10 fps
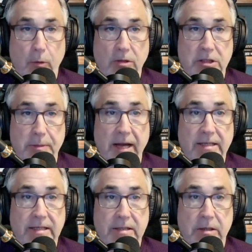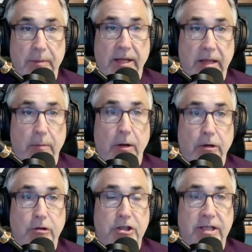respect is to make them
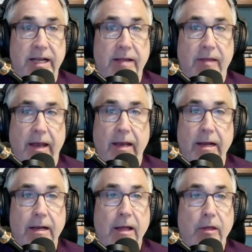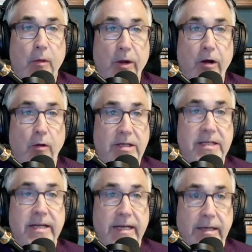understand that we are a
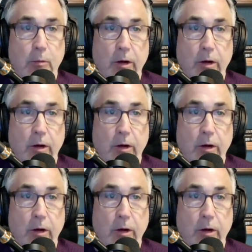team.